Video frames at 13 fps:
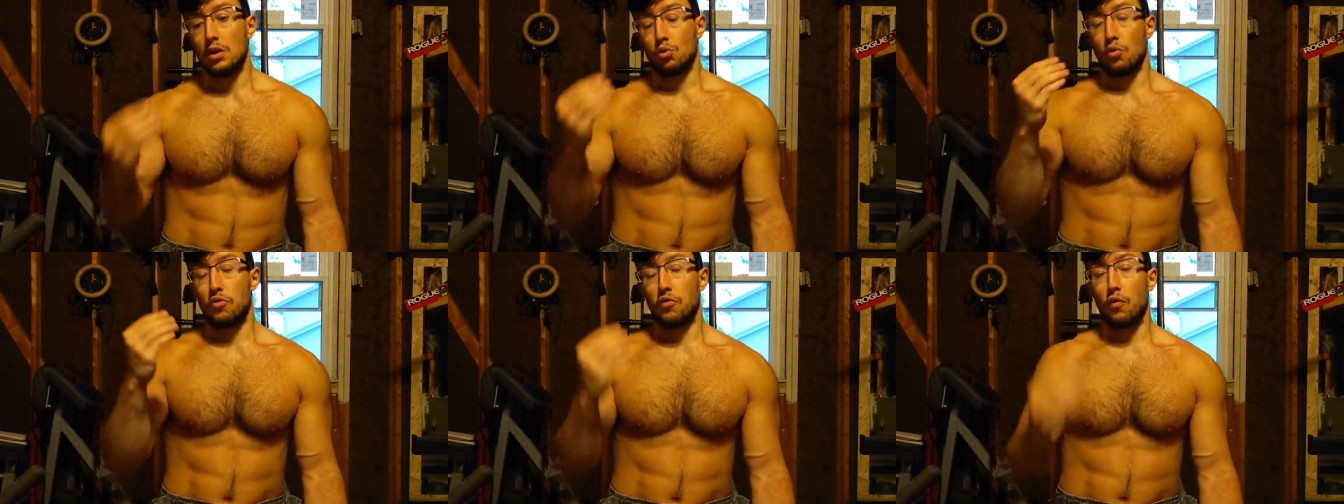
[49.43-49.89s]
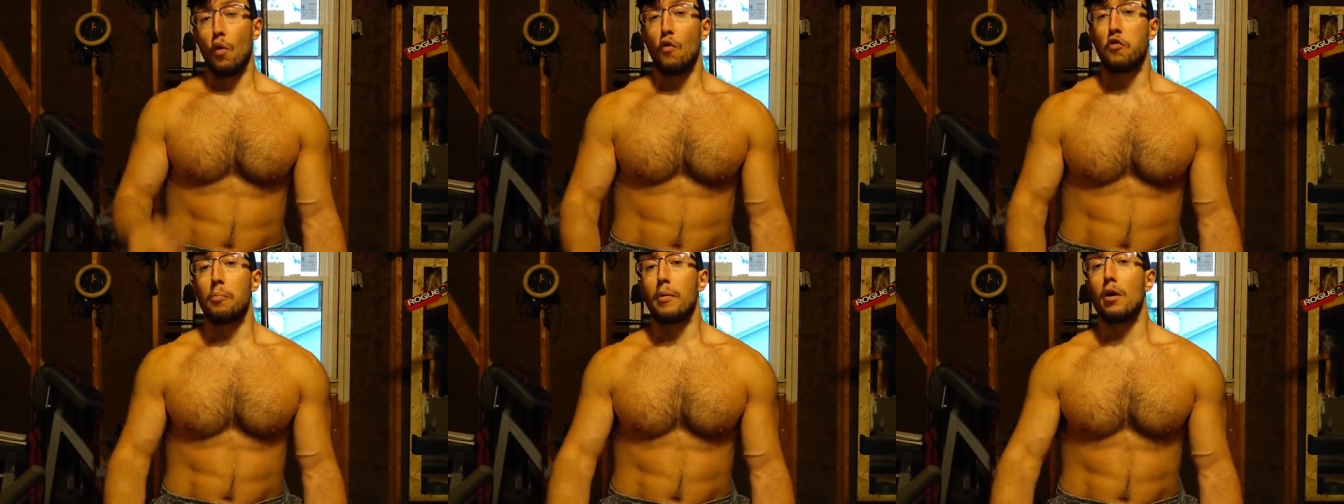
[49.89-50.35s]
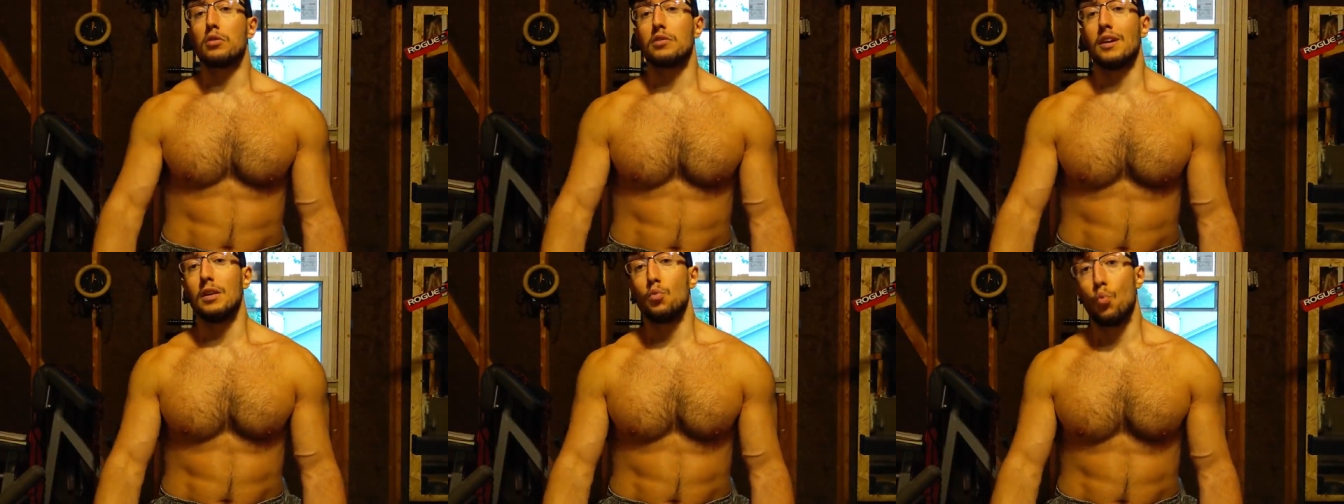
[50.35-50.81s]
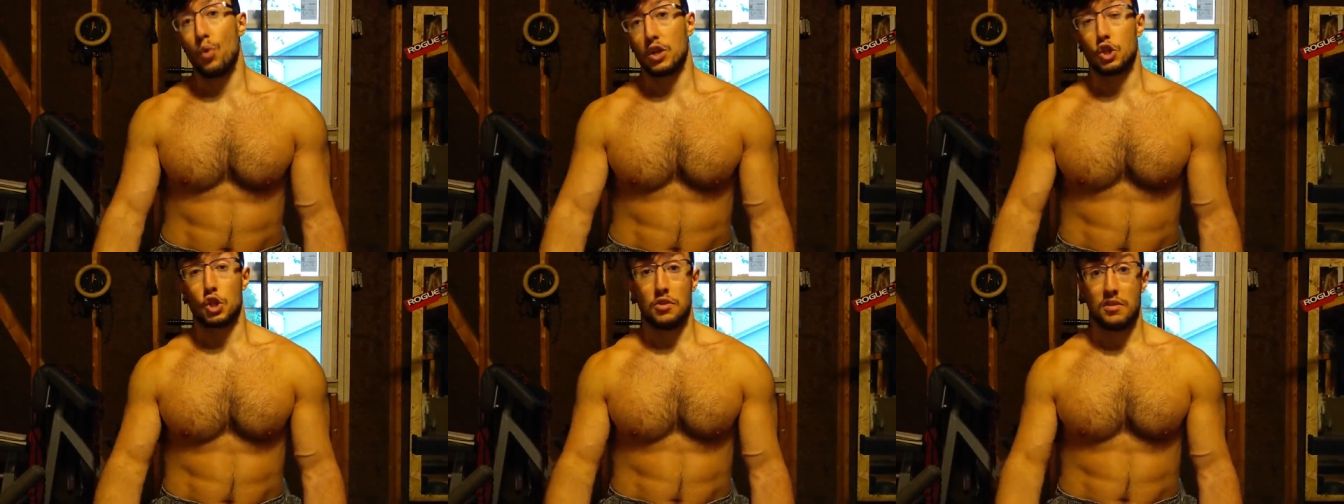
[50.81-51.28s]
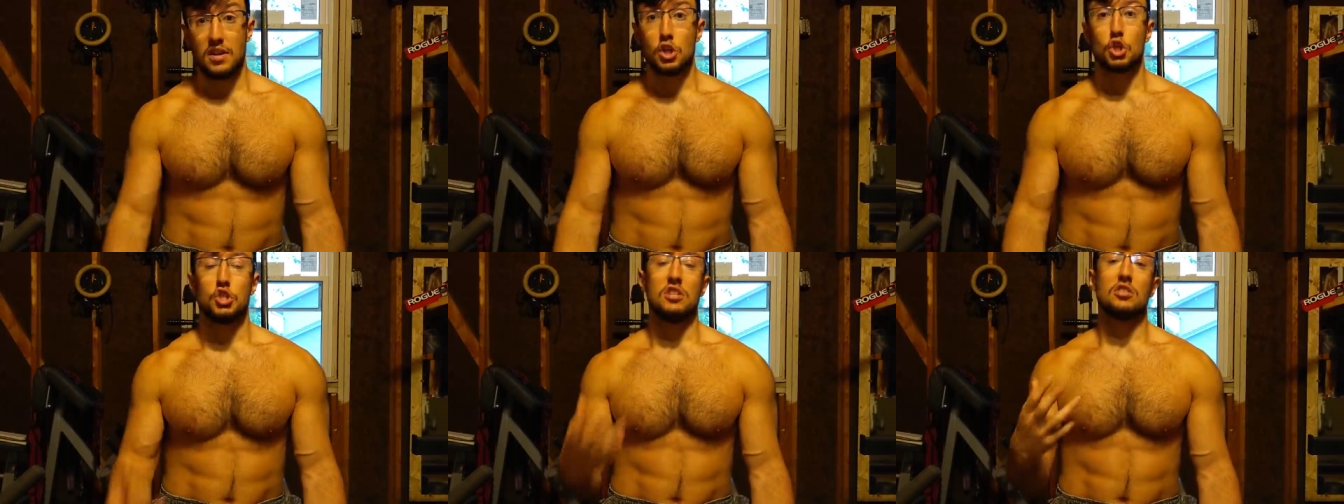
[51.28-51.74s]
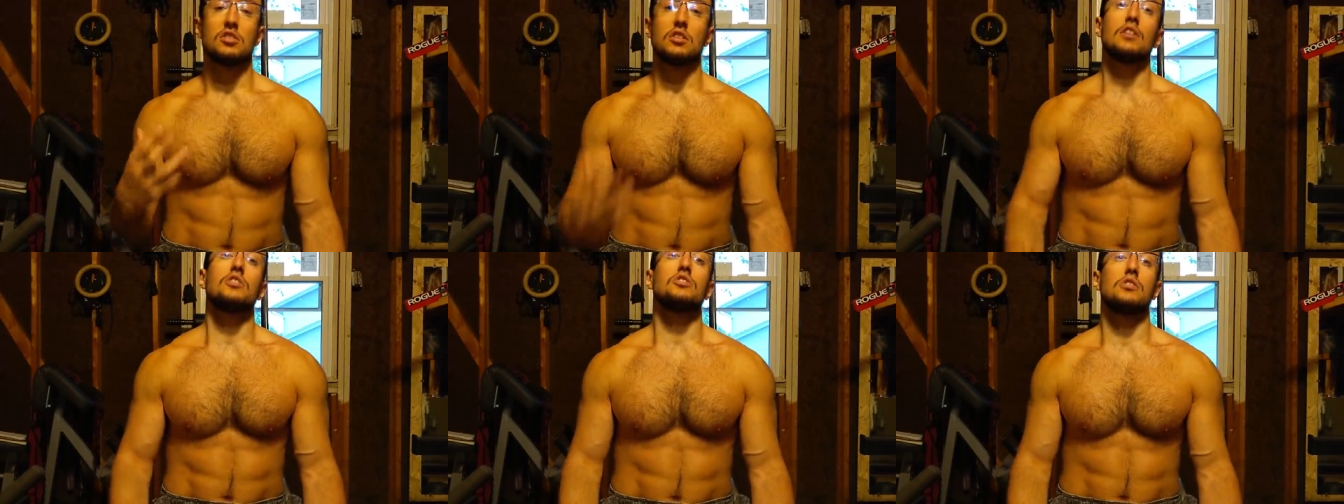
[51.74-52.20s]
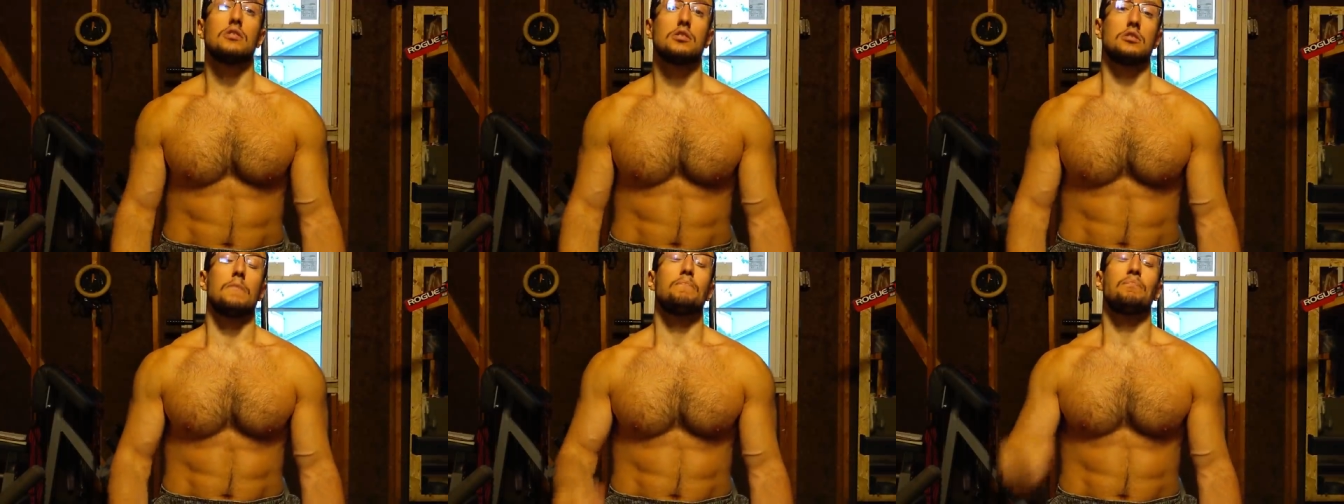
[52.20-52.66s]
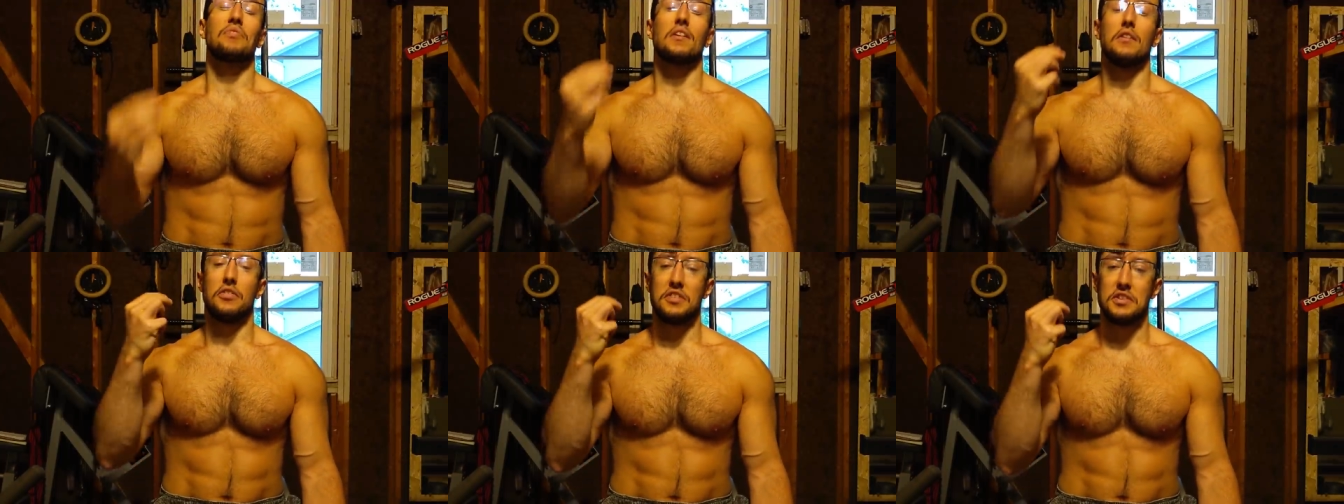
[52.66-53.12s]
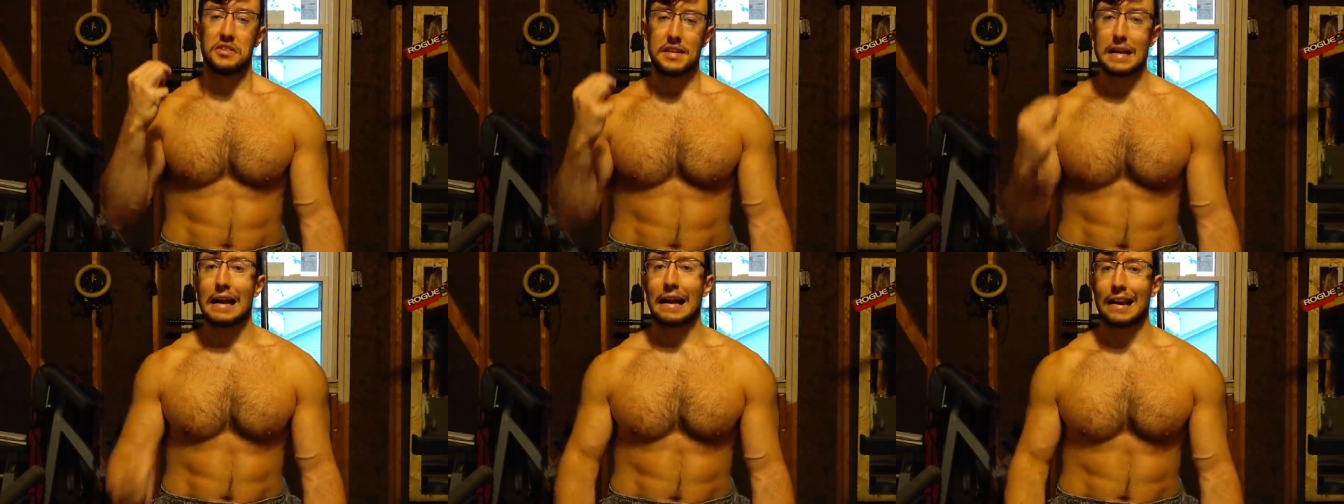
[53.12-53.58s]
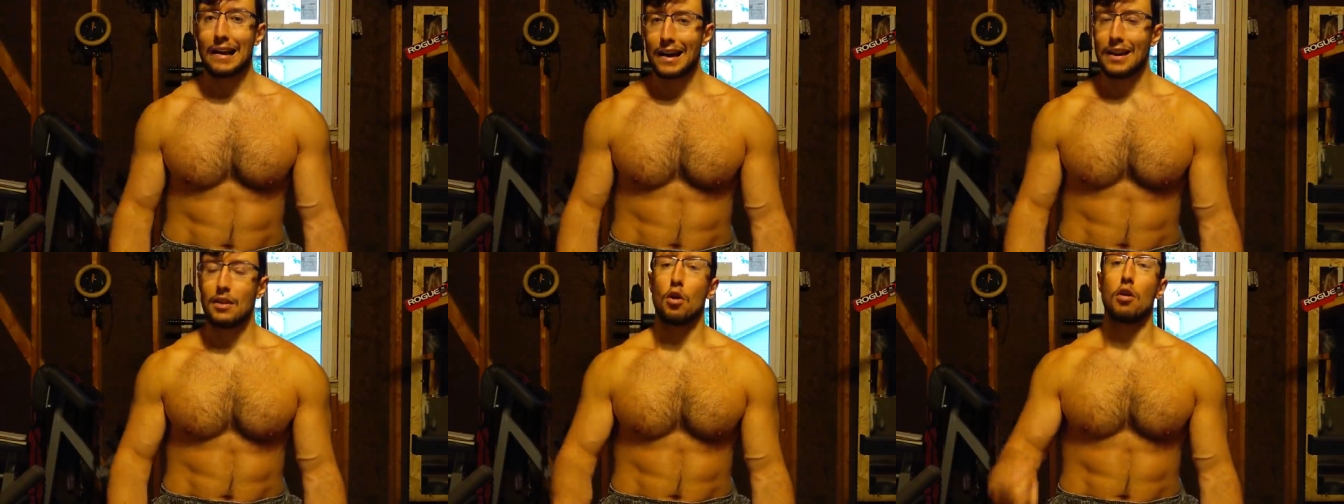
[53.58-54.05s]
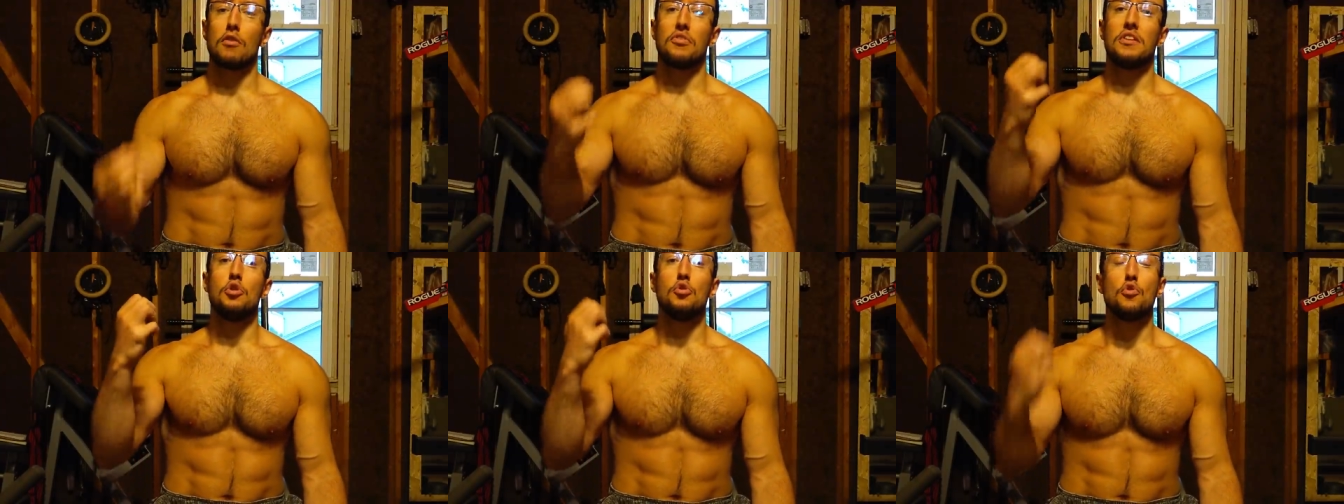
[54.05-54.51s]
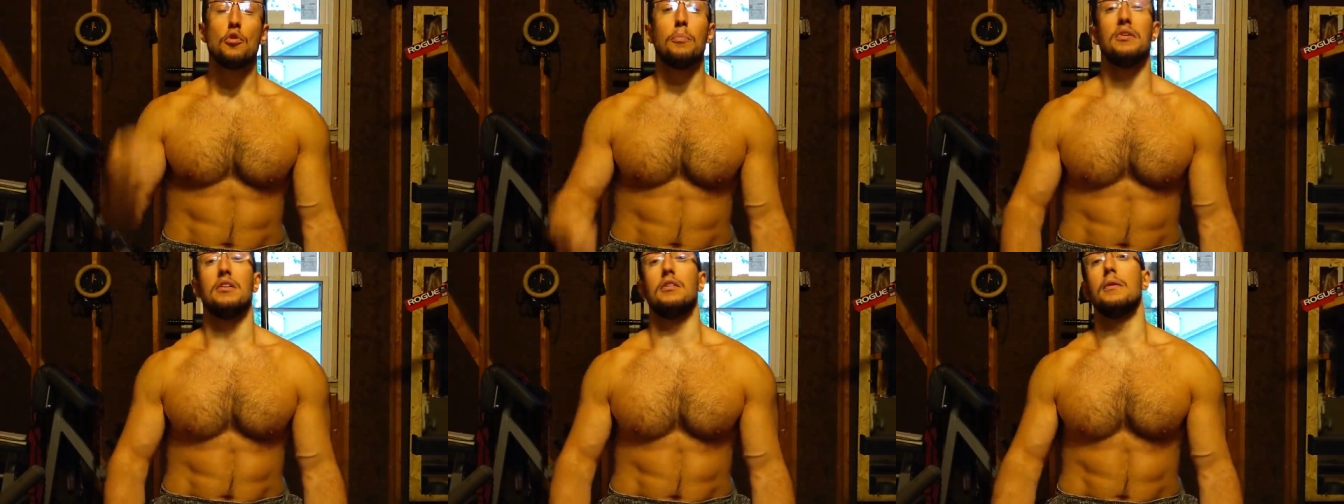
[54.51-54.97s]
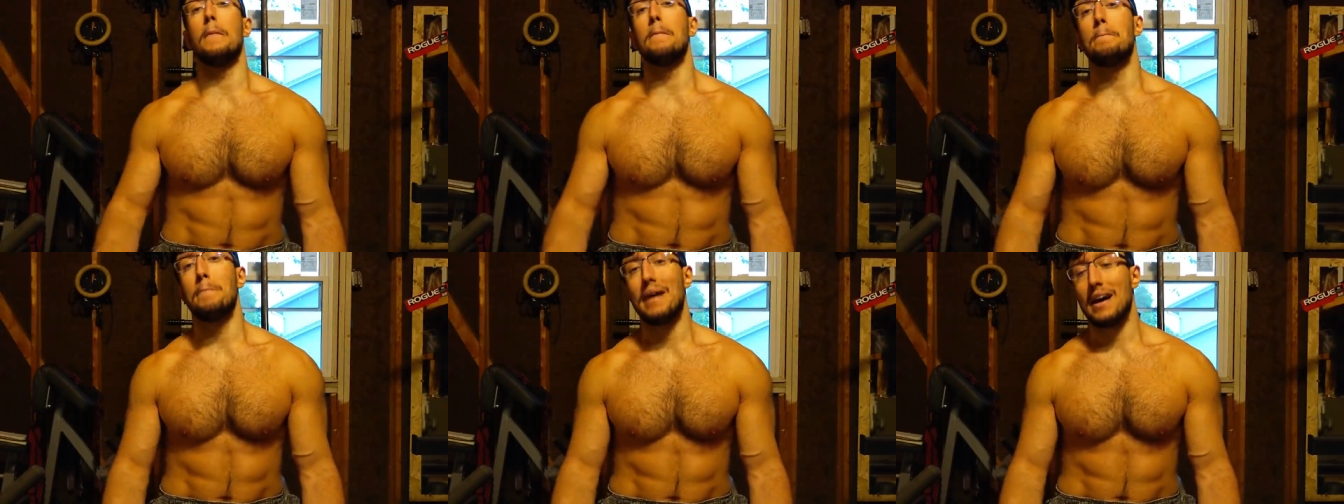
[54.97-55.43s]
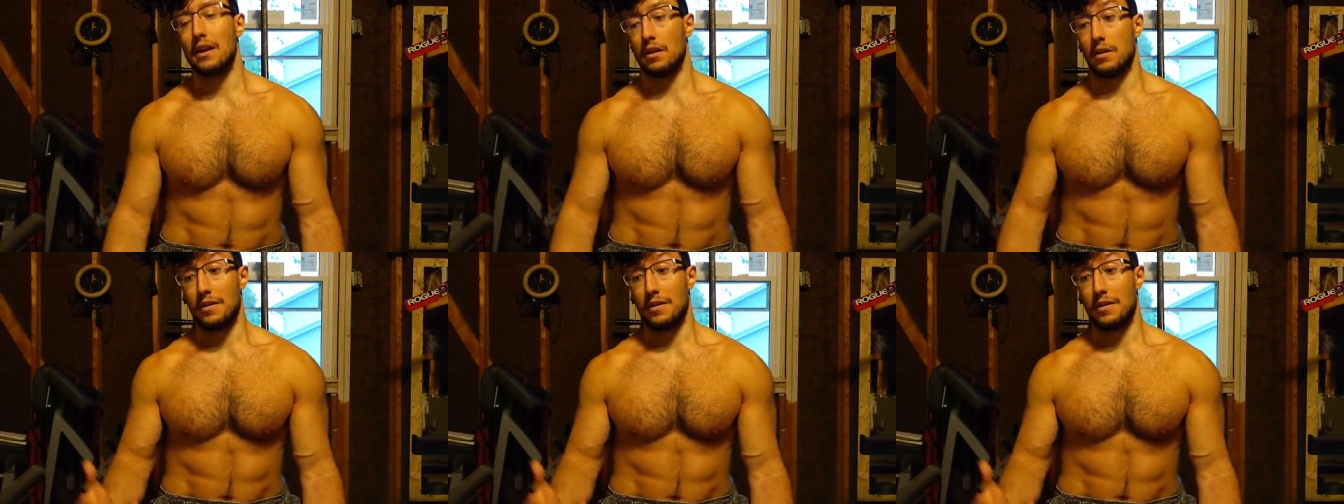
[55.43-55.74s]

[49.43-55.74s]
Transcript: The fourth part in which Nietzsche discusses the decline of the European man.